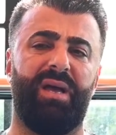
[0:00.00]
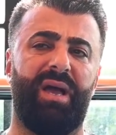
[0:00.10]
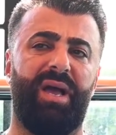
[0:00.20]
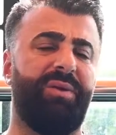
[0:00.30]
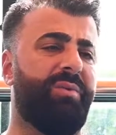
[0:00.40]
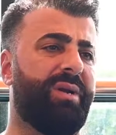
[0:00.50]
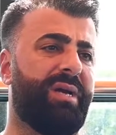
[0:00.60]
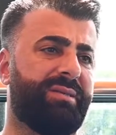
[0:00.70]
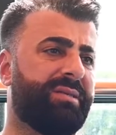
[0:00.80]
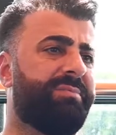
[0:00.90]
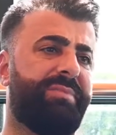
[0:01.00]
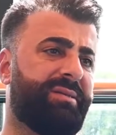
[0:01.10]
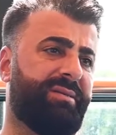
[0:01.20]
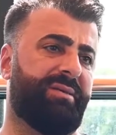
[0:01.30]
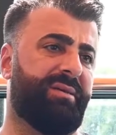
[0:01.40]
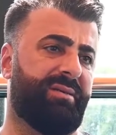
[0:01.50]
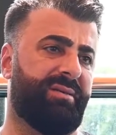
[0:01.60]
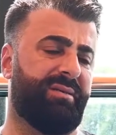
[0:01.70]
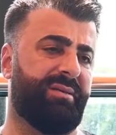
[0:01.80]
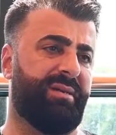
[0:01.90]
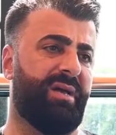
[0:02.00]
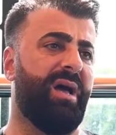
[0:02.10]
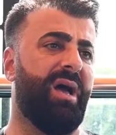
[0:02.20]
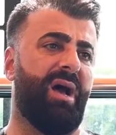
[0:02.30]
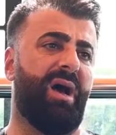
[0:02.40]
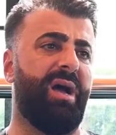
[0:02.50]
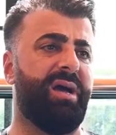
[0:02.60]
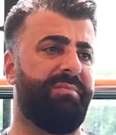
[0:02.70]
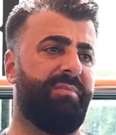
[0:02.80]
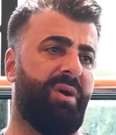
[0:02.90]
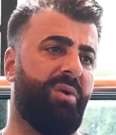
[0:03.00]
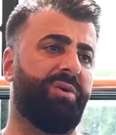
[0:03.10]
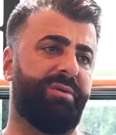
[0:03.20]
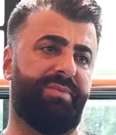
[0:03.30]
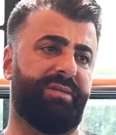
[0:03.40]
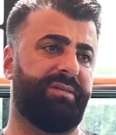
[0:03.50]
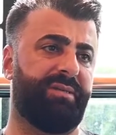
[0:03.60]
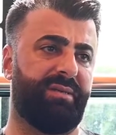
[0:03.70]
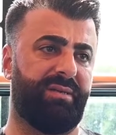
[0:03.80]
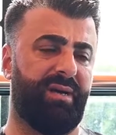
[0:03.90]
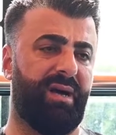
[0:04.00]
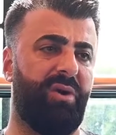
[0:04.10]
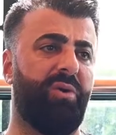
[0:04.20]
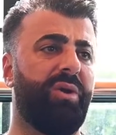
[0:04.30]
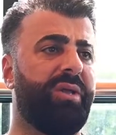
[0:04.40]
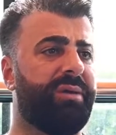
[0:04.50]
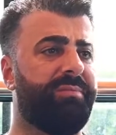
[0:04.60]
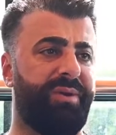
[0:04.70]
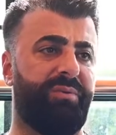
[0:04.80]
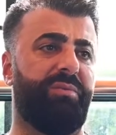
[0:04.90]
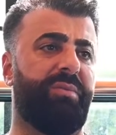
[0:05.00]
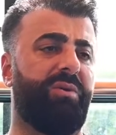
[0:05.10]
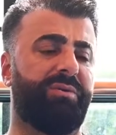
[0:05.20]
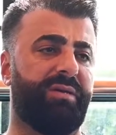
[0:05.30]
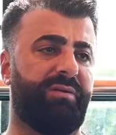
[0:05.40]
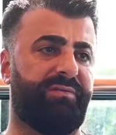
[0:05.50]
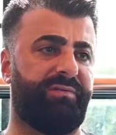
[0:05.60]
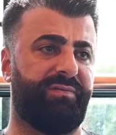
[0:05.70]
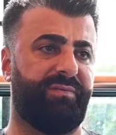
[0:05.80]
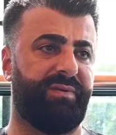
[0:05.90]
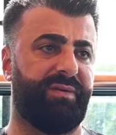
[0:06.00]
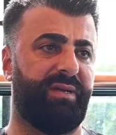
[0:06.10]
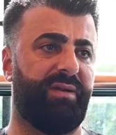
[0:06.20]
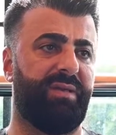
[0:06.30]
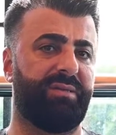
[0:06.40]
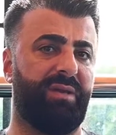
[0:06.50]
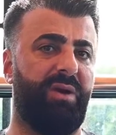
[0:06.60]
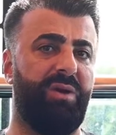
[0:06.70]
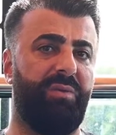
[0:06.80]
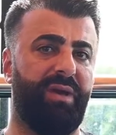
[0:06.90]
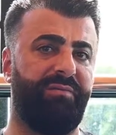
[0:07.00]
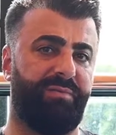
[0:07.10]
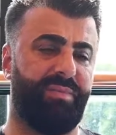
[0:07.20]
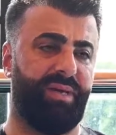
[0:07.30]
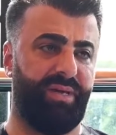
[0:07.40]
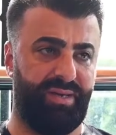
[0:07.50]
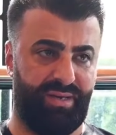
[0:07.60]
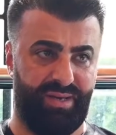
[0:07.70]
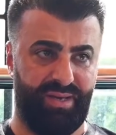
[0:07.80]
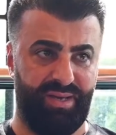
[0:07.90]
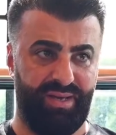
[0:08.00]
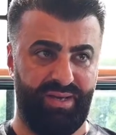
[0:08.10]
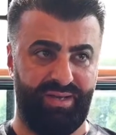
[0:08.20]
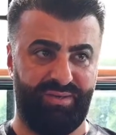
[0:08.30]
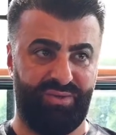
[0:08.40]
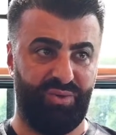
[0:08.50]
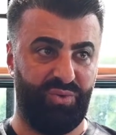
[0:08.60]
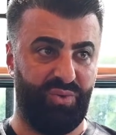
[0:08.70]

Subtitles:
anyone as a competitor. I am my own competitor. I only compete with my own self. You know, that's the only way for me to